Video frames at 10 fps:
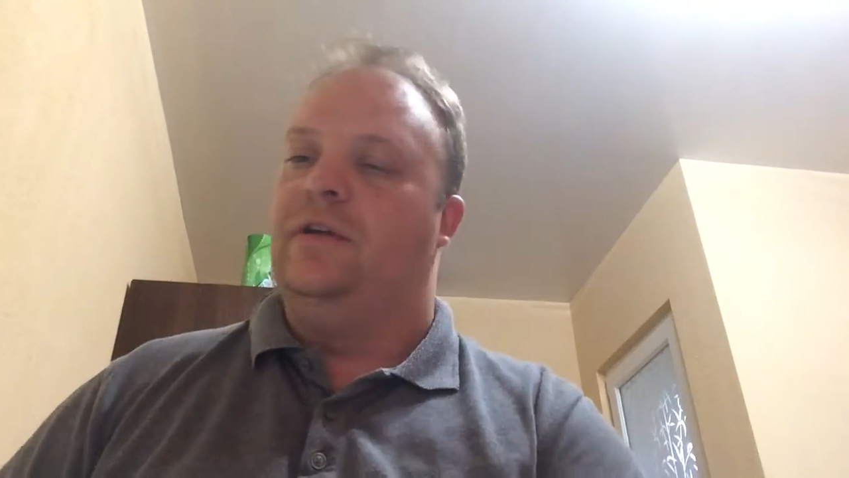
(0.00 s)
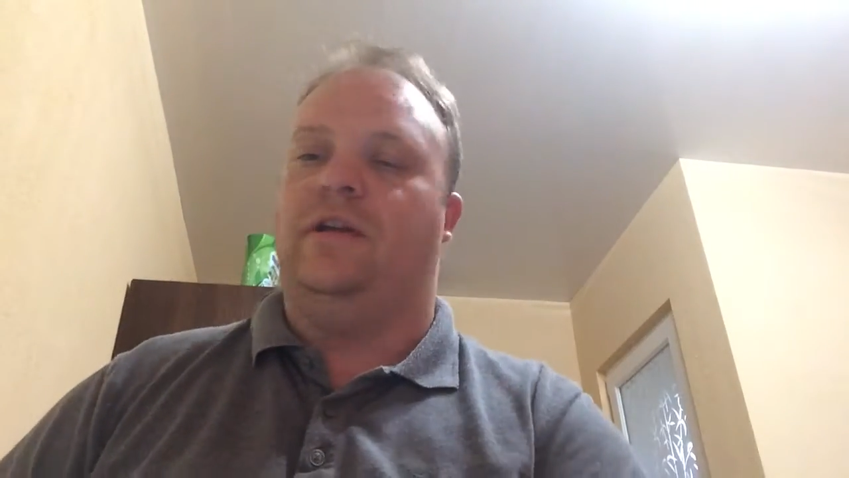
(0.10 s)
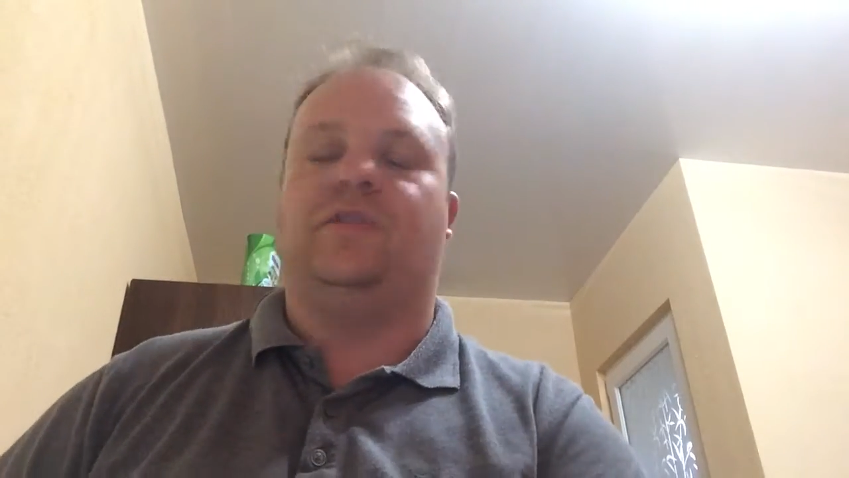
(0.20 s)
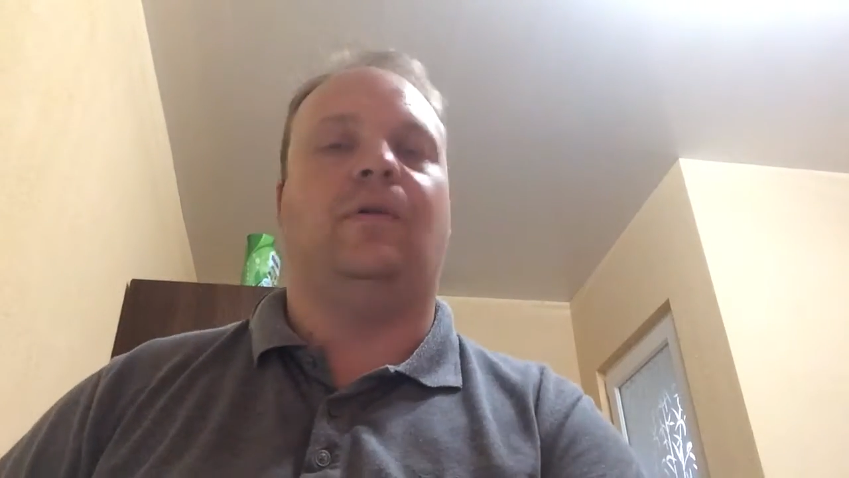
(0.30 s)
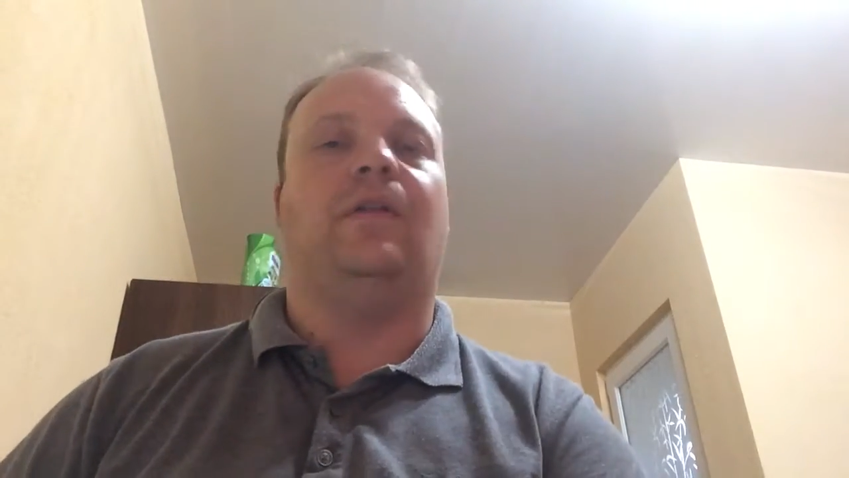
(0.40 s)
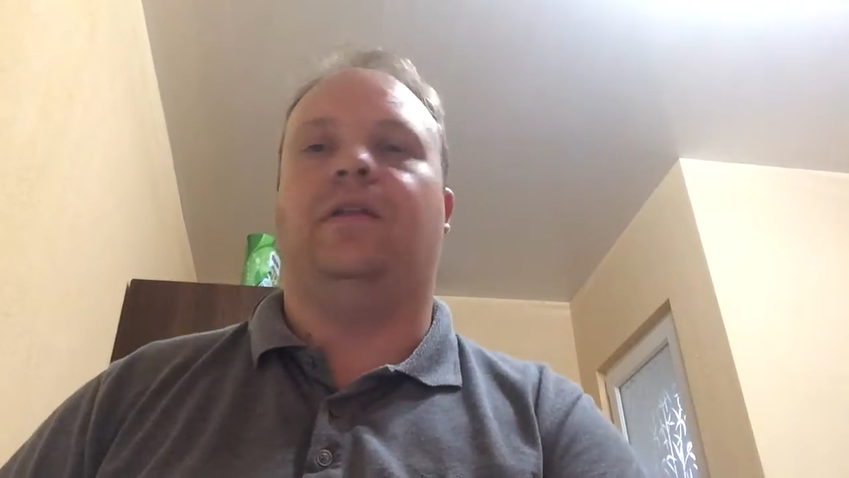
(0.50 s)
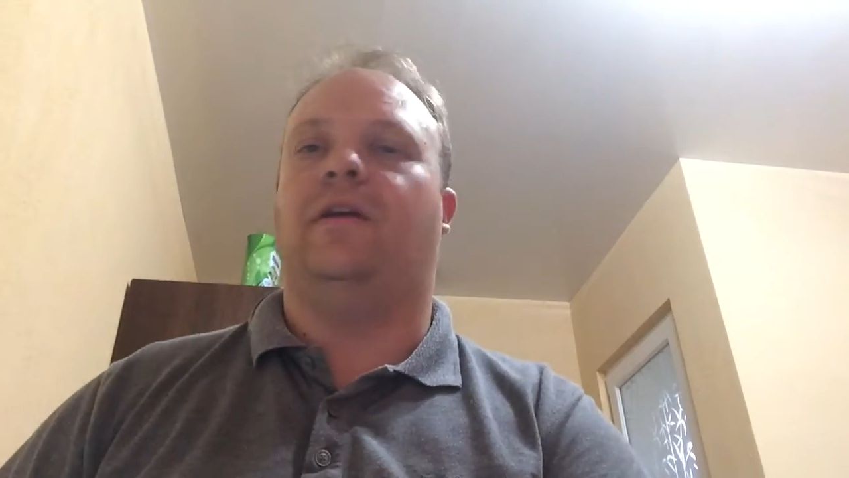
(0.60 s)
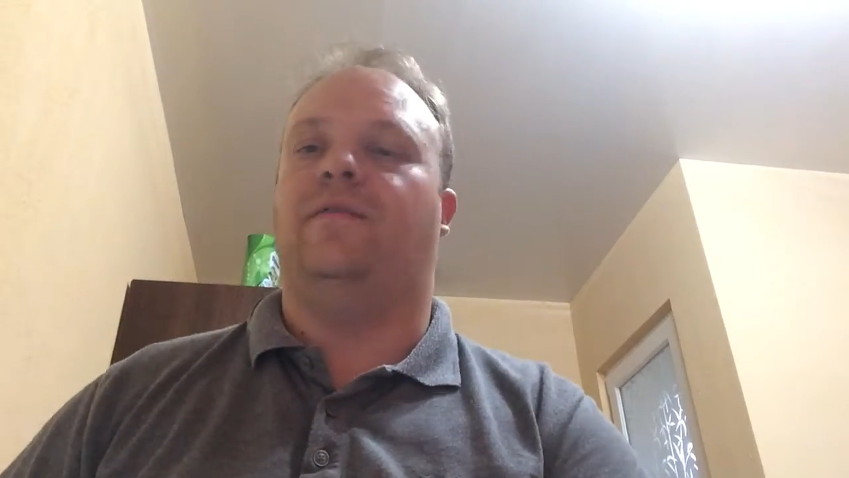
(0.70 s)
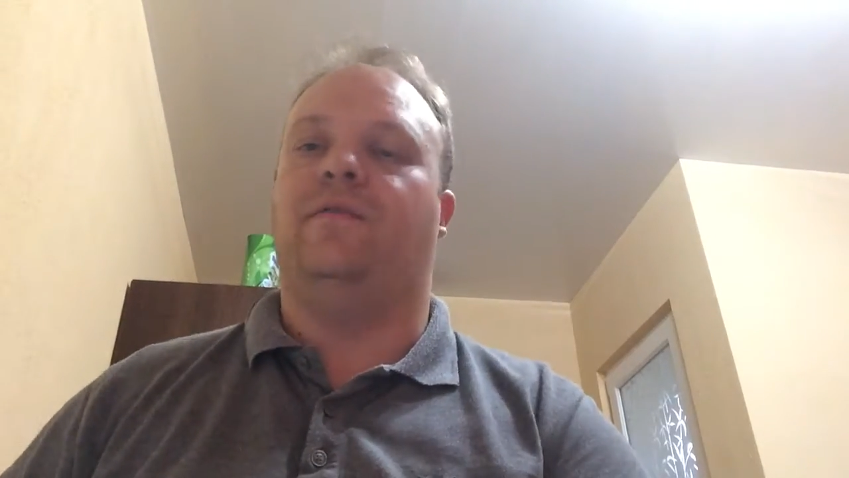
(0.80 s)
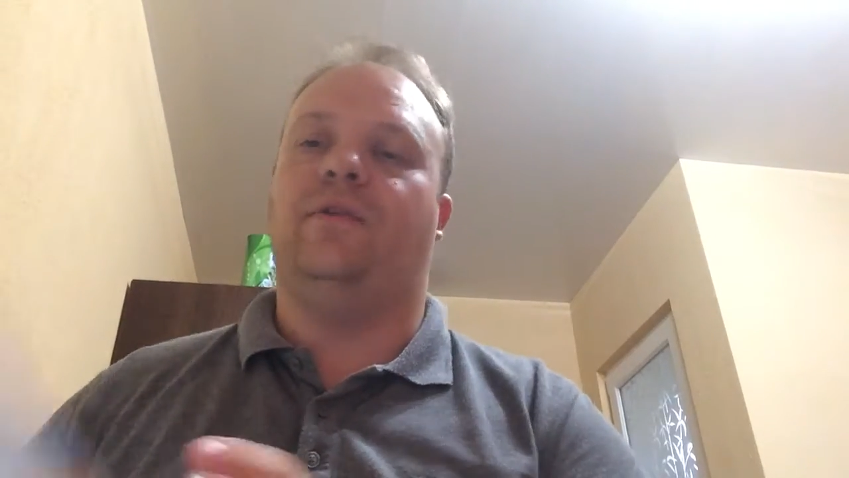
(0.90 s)
That's what they're
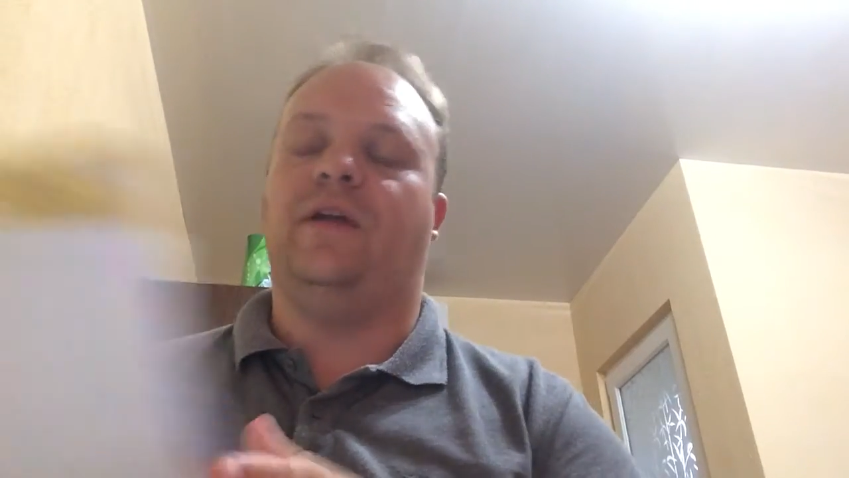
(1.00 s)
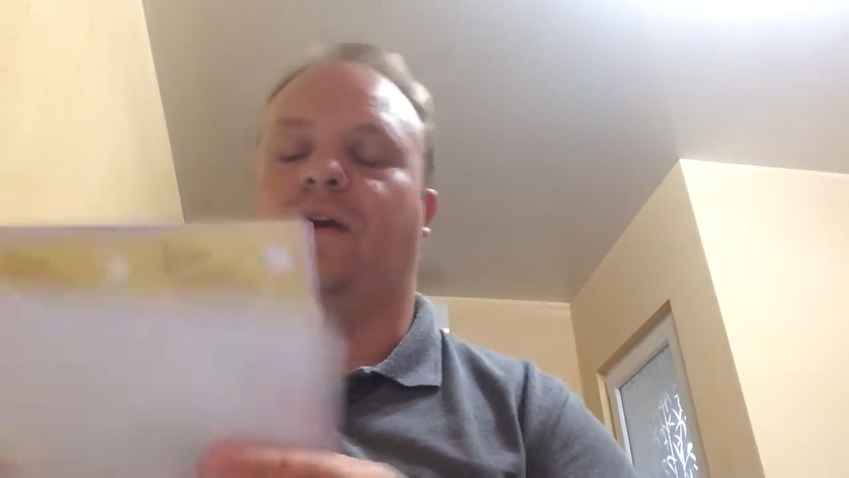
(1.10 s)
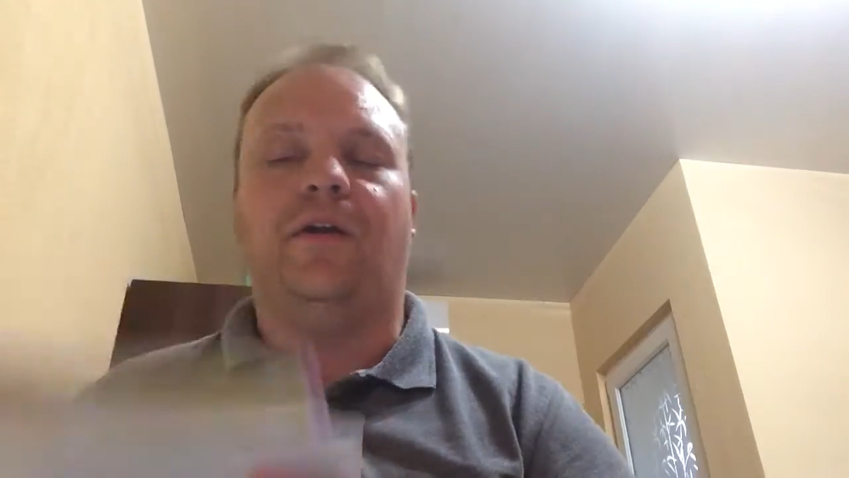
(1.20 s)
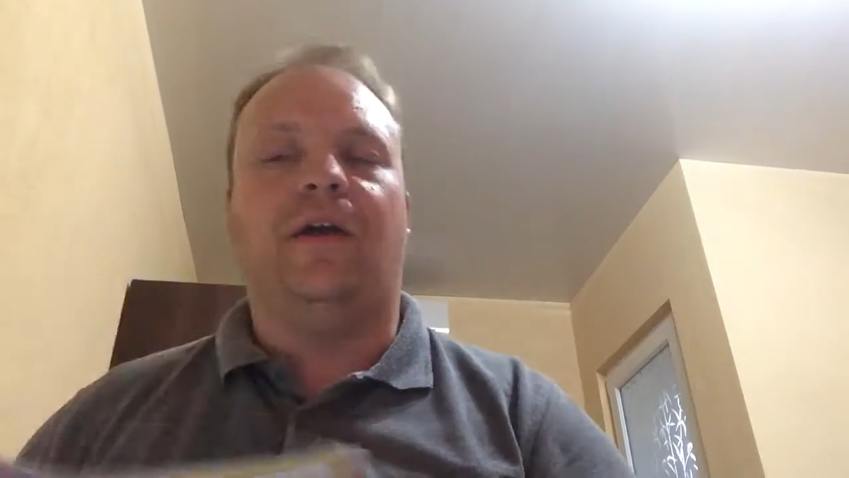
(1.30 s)
there for. They're going